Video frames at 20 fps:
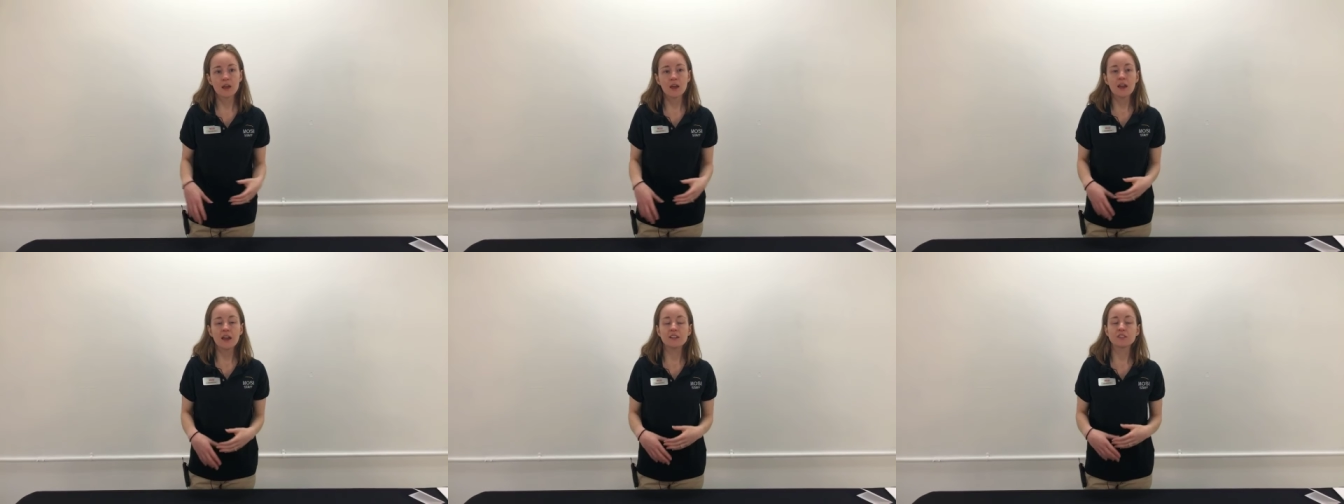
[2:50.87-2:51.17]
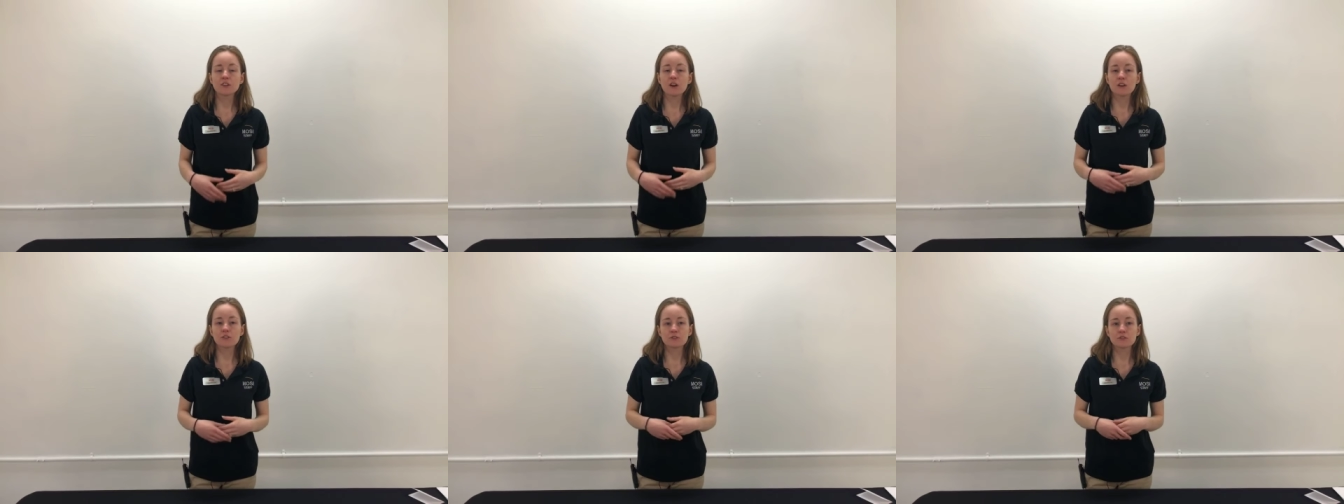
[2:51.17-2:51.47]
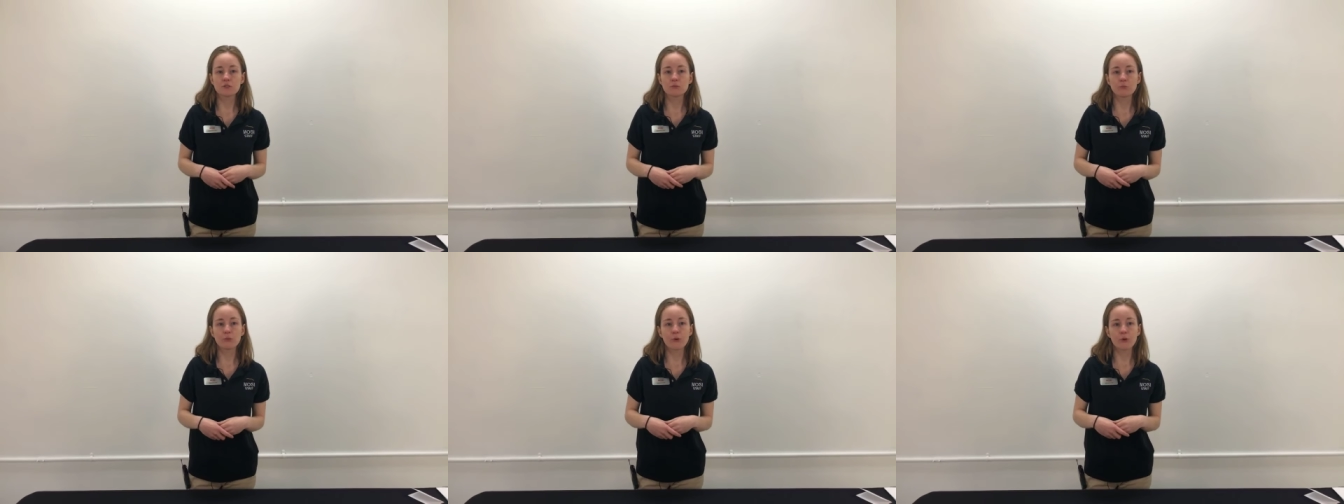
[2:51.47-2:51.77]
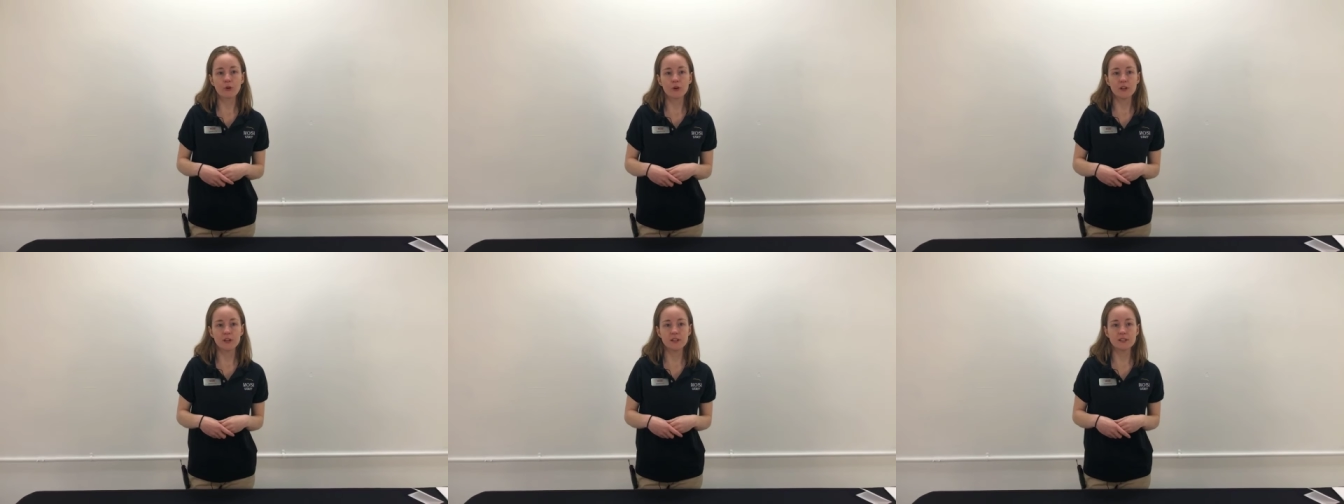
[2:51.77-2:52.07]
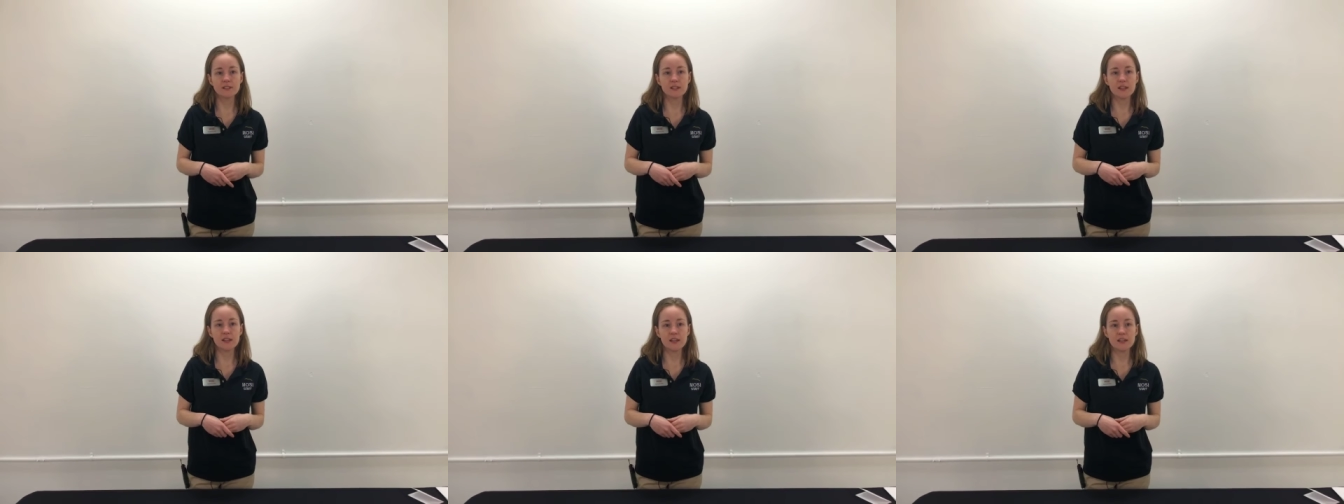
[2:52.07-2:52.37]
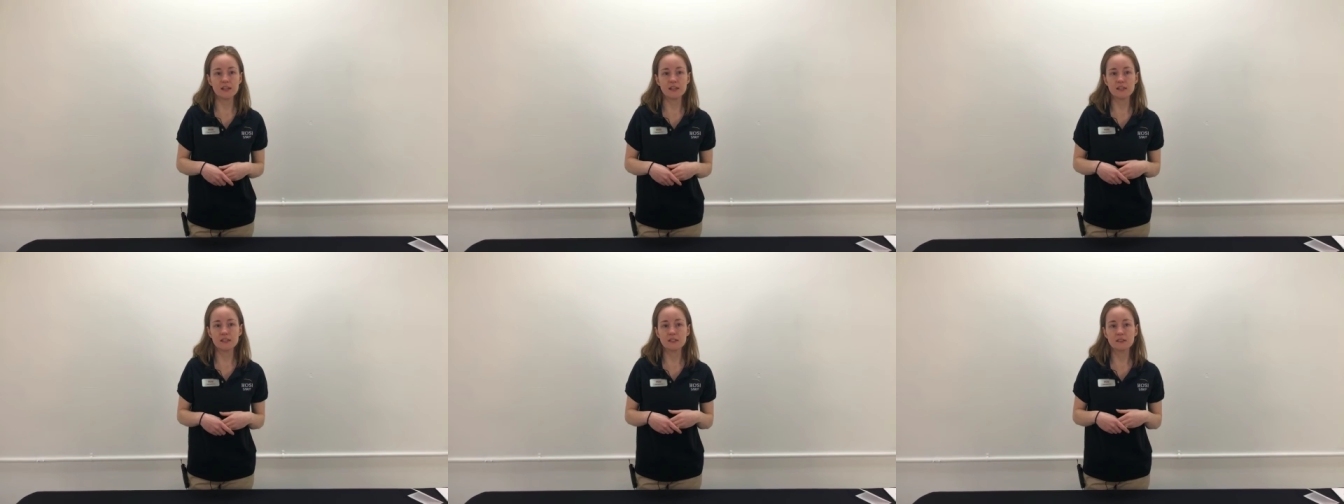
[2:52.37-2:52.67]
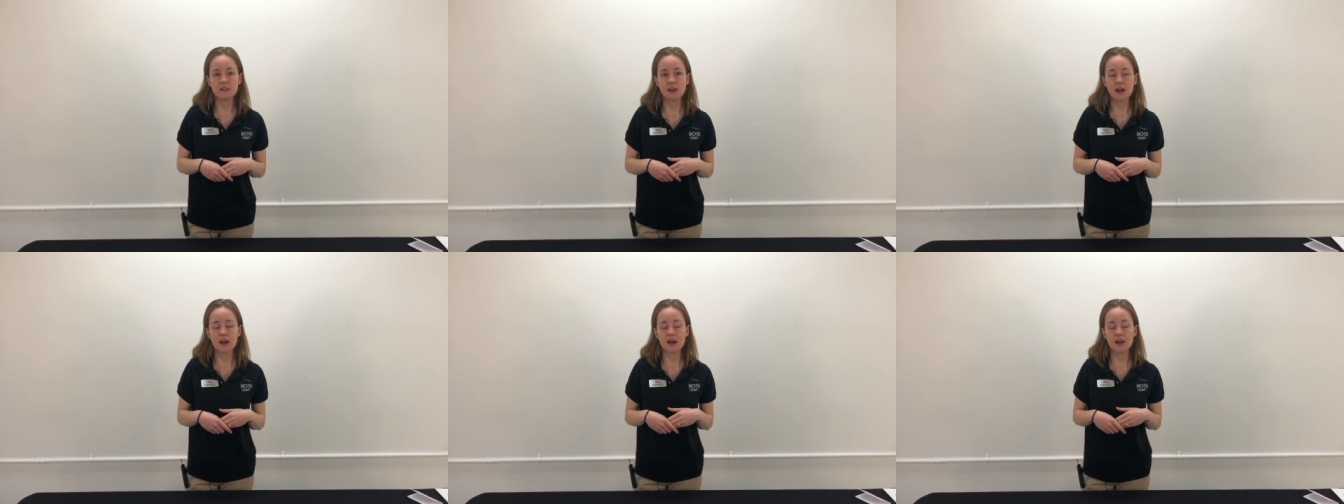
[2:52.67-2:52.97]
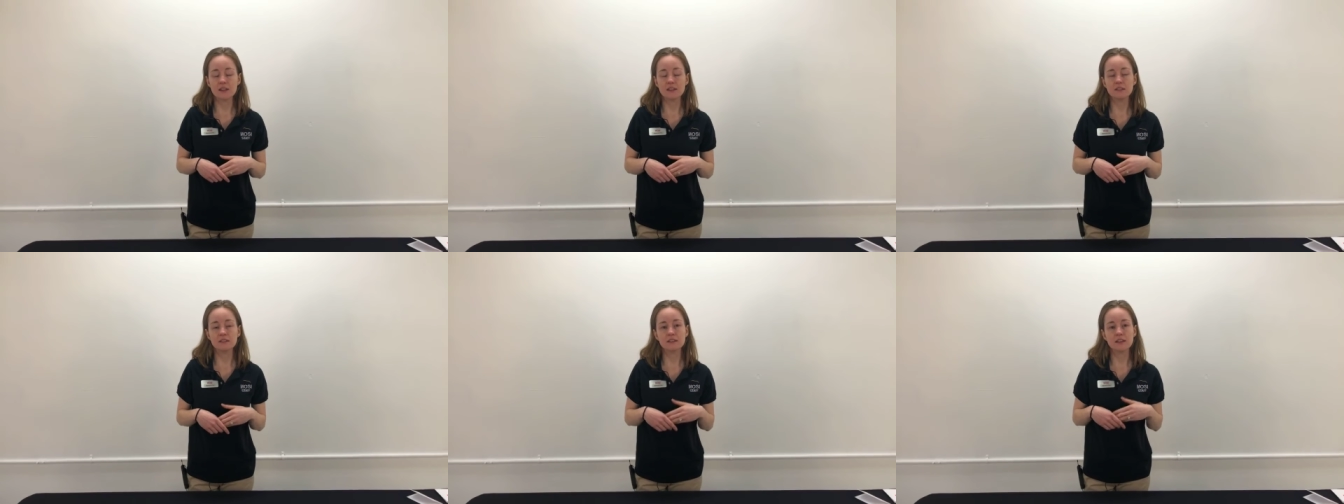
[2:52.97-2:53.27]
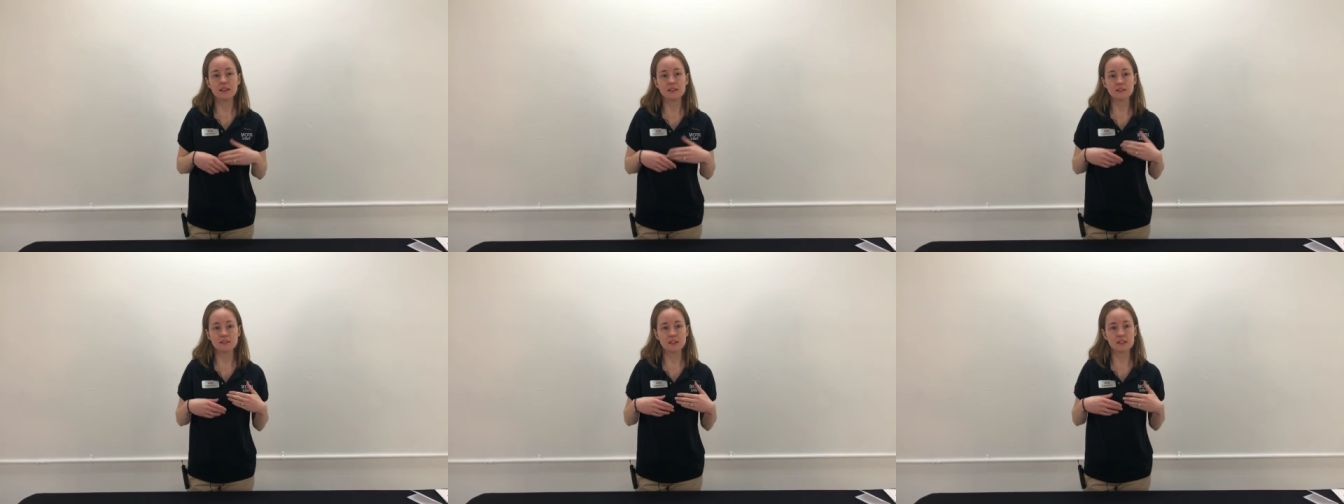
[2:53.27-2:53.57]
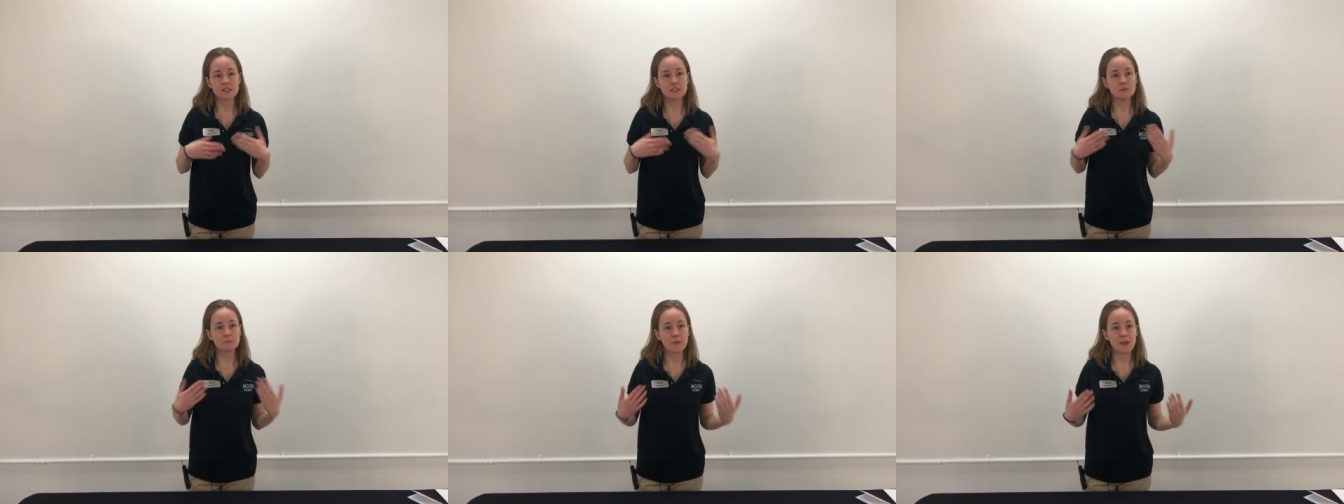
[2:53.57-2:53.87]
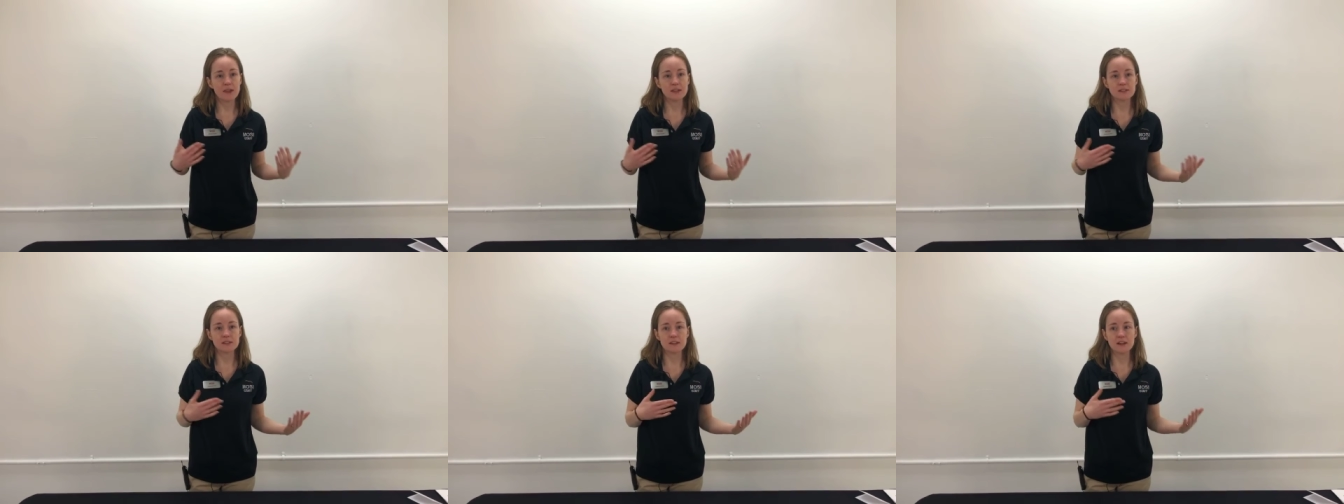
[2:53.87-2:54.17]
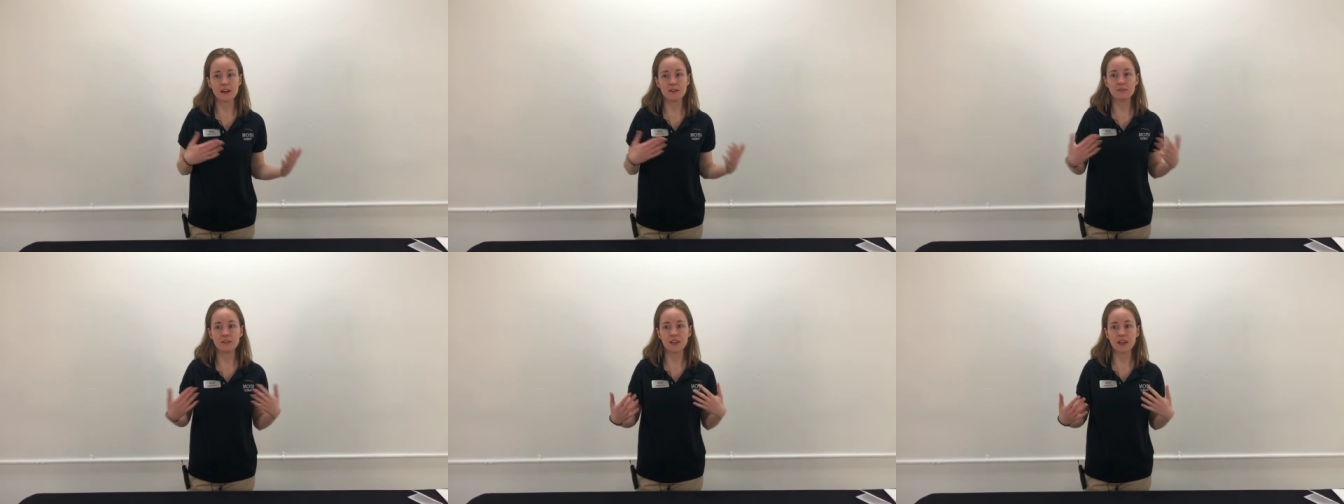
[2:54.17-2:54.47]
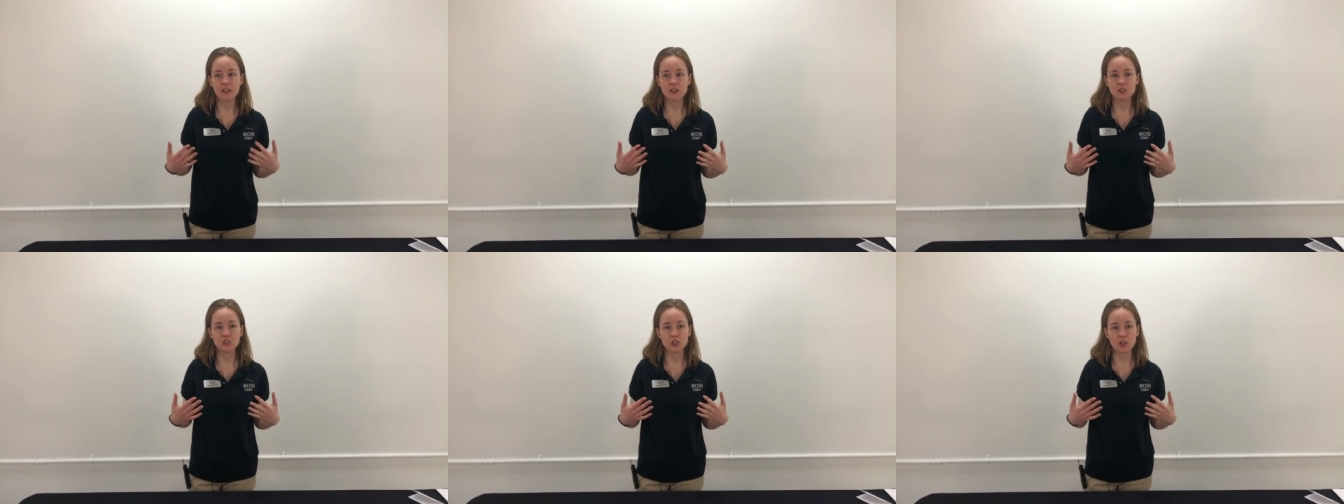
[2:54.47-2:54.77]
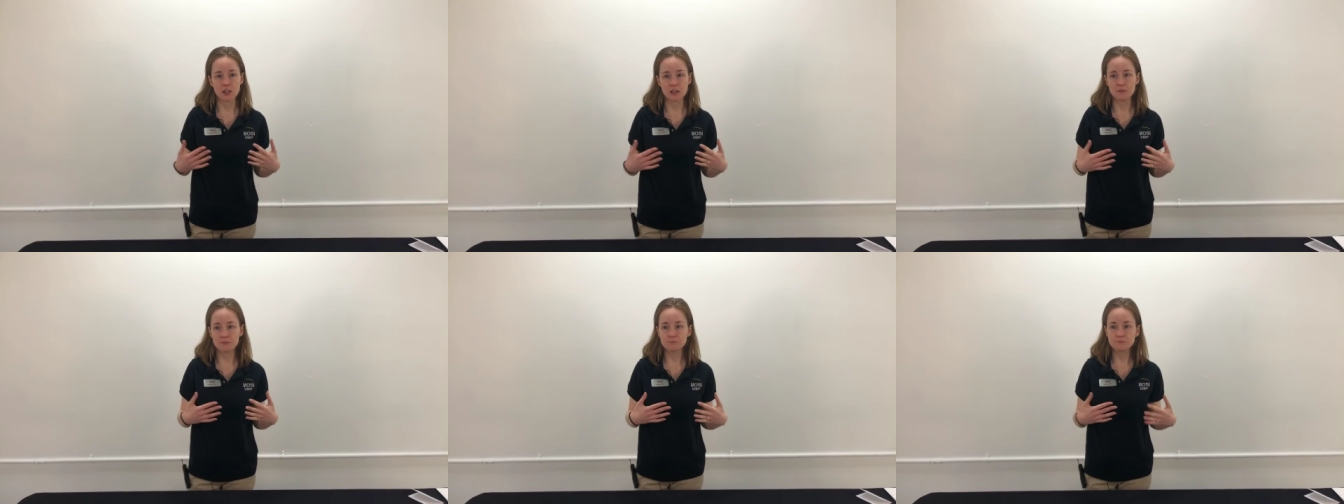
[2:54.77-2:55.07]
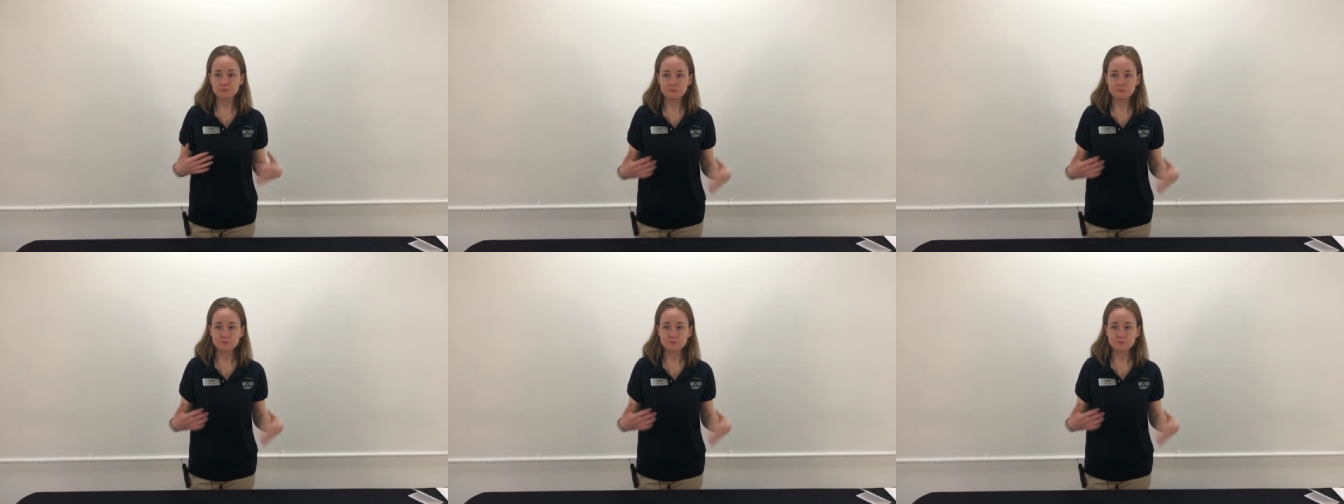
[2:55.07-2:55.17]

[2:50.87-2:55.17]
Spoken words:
It's also important in things like space and navigation.